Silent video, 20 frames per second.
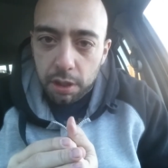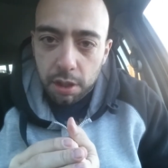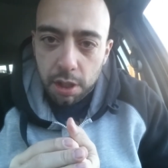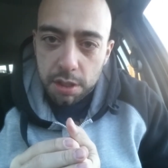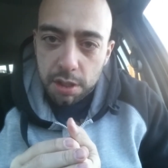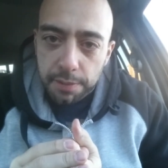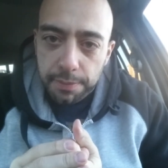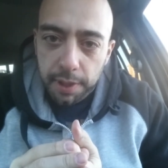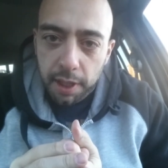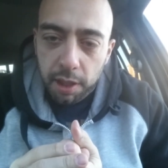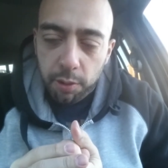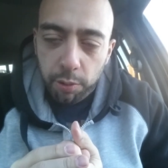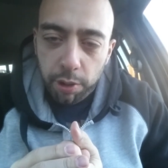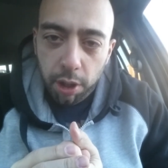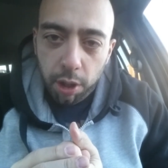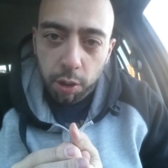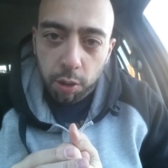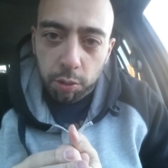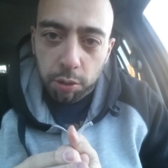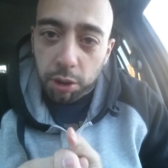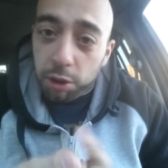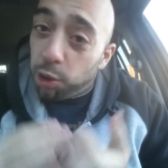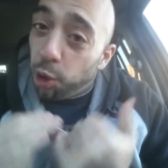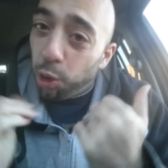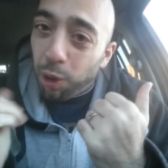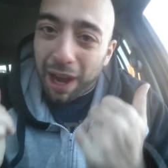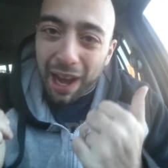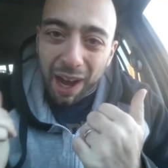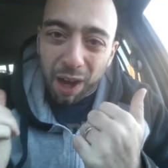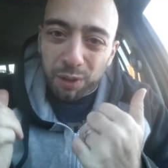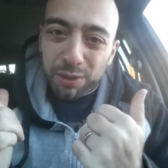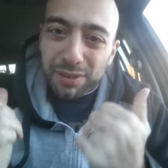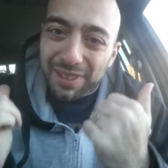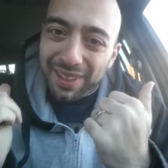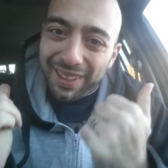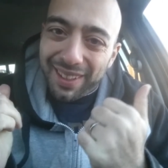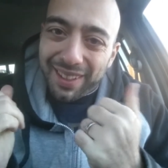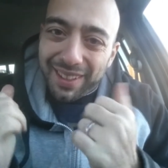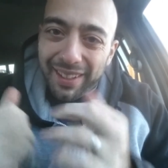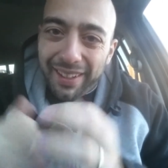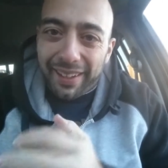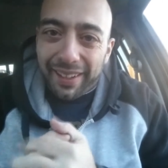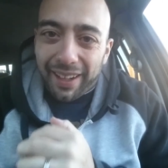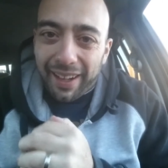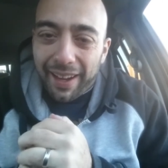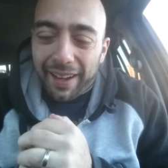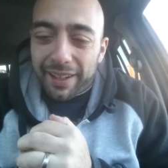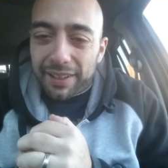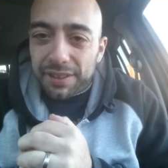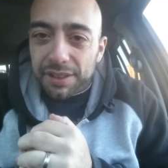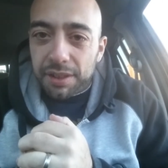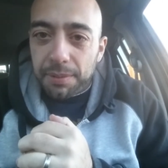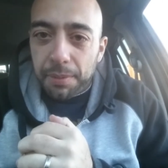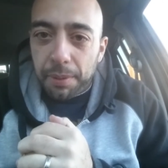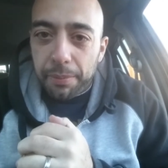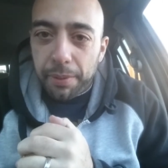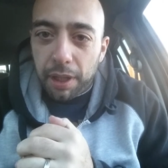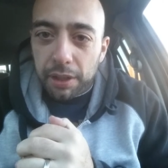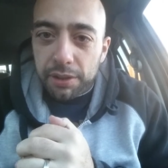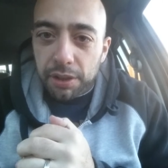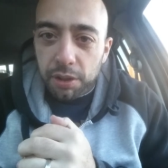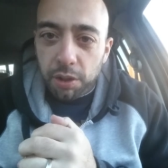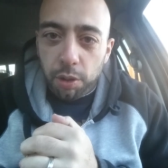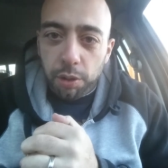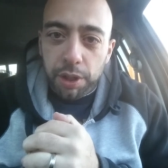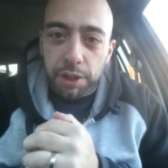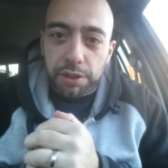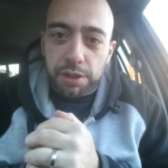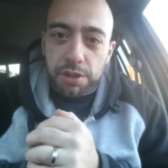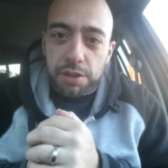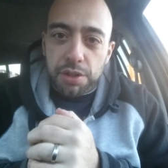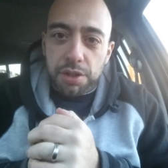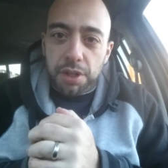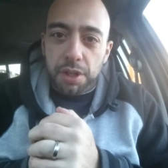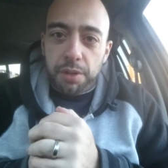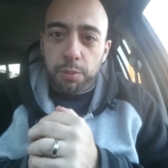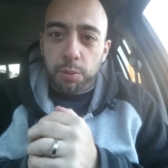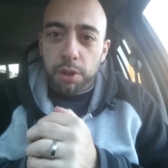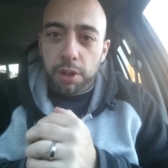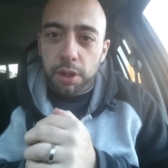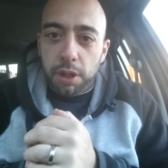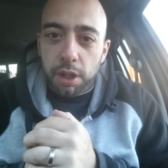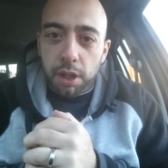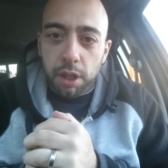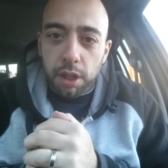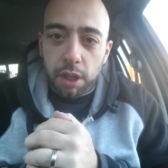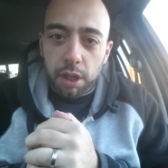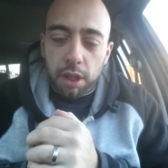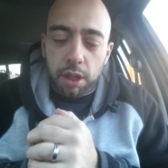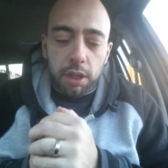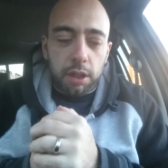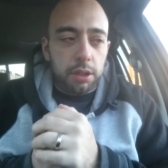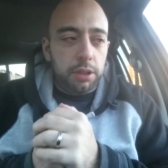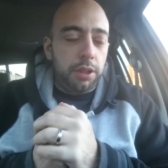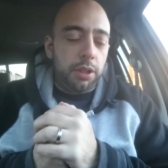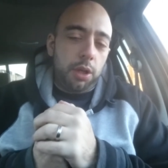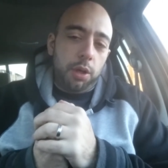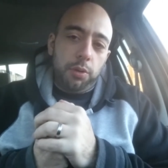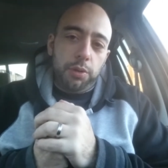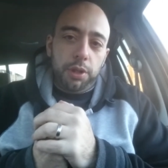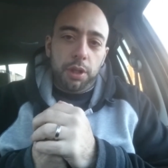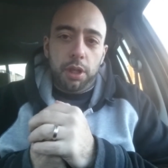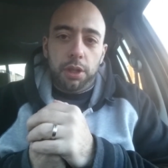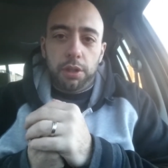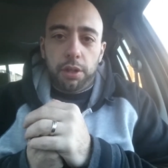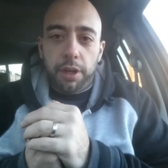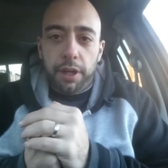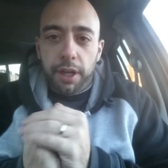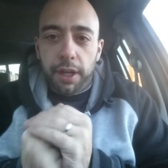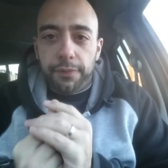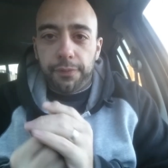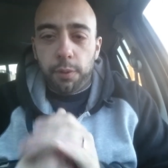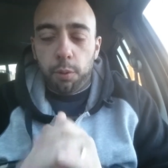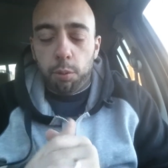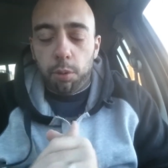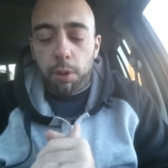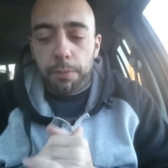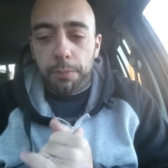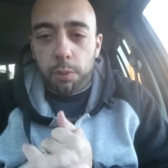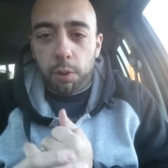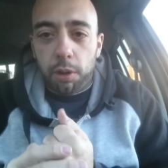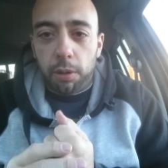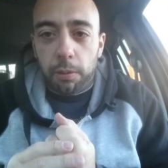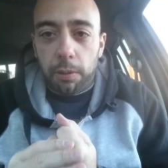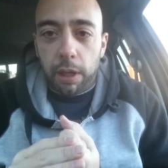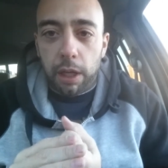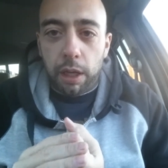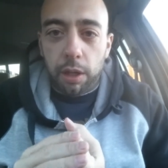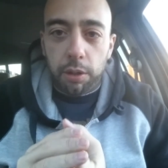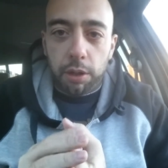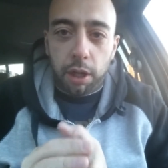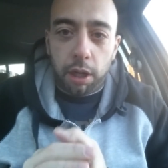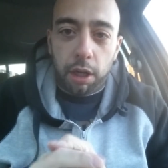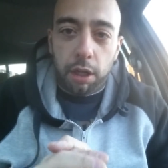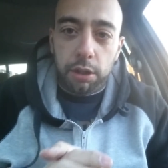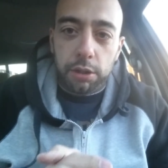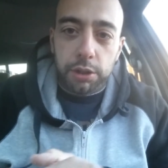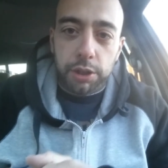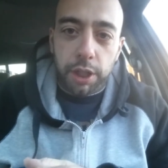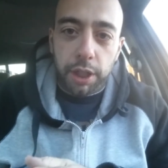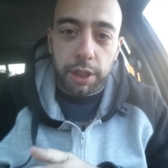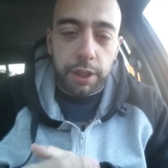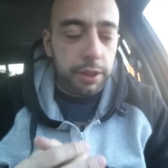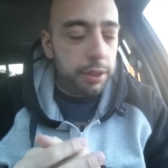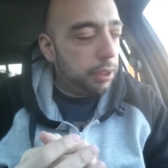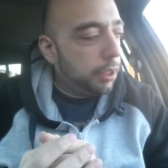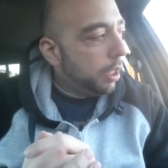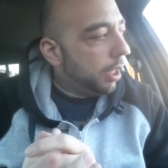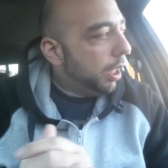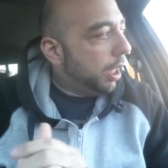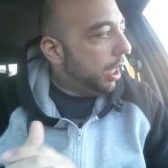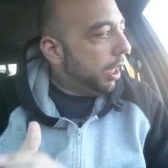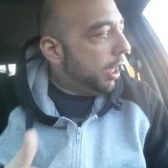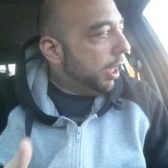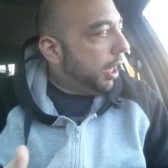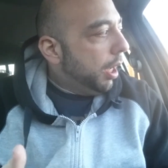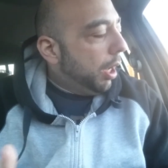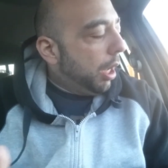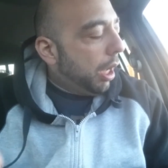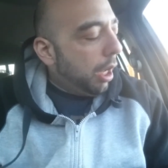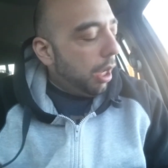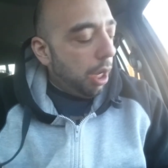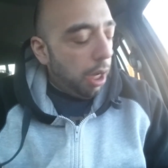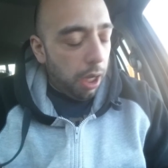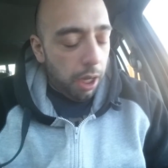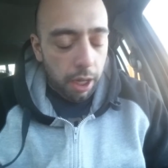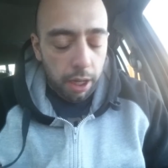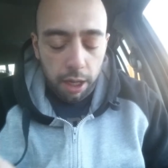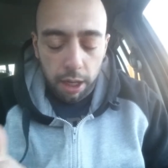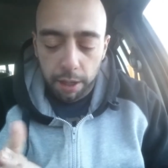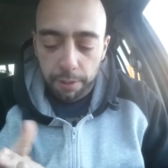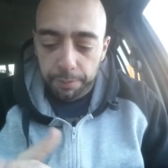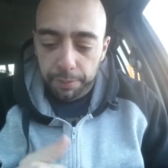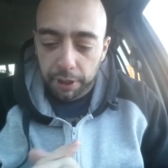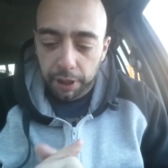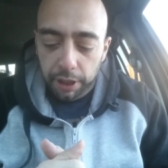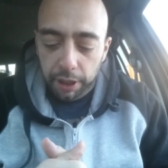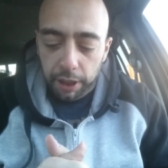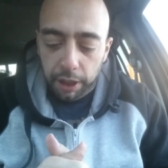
doesn't mean we don't go out and kick ass. I'm about to go hit the gym with uh, you know, the other half of one more round, RJ. Um,